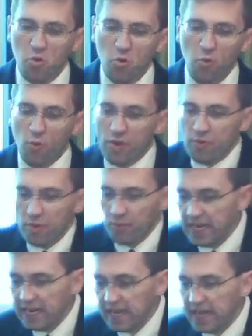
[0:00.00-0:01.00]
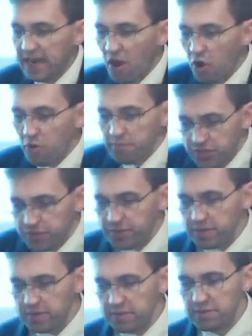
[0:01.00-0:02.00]
When we're reading it at home,
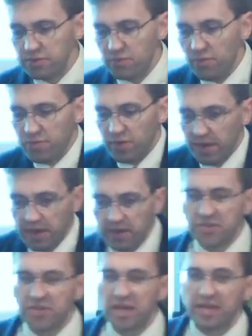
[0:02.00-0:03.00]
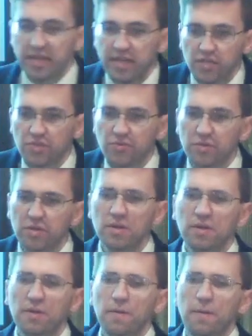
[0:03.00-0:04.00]
sure. When we're here studying,
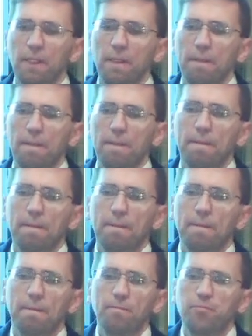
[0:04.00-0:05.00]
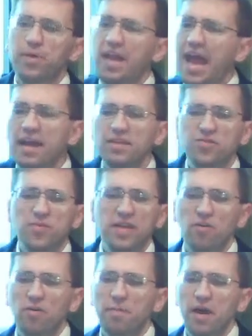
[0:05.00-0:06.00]
sure. But as we
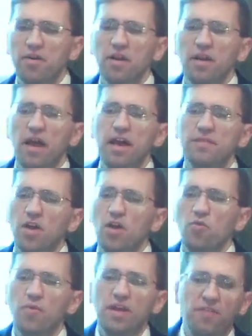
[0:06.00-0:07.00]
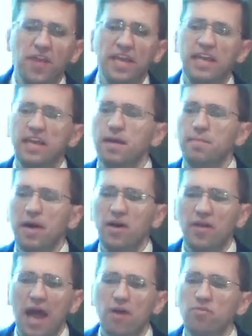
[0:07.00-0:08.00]
go about our lives, are we thinking
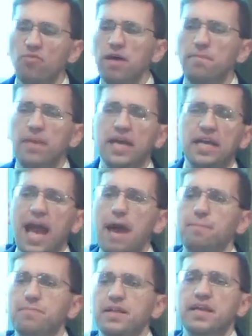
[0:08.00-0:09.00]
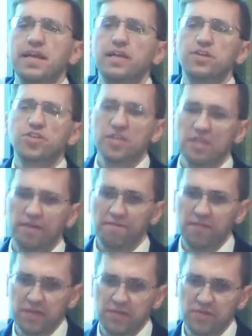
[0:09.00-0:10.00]
about how do I make application
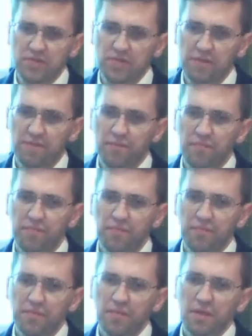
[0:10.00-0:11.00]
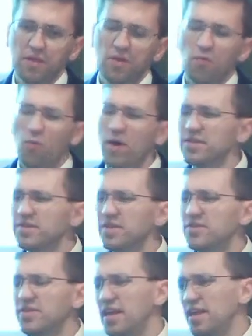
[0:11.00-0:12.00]
of this? What is
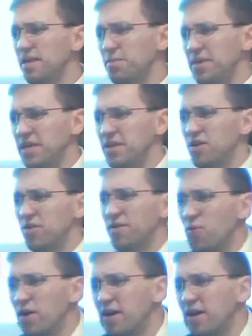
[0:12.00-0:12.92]
this telling me? You know, if we're